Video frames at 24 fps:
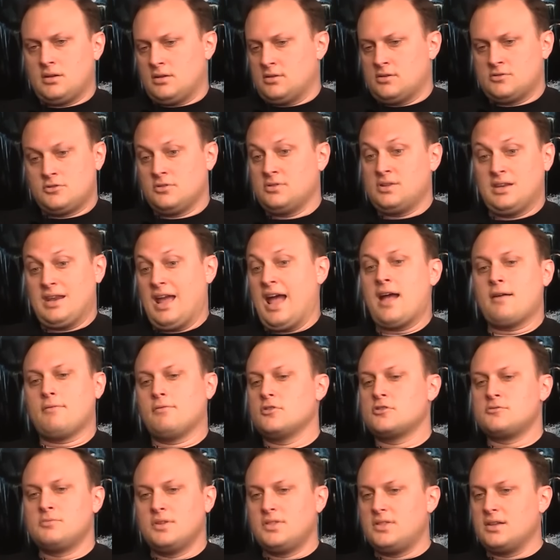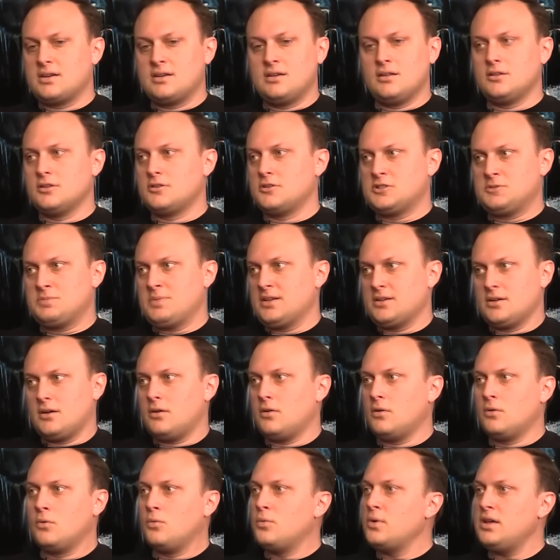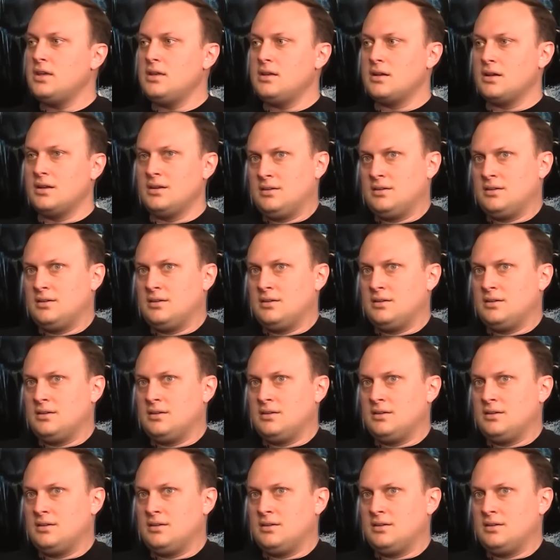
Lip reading: certainly an average Mythic guild could spend a whole week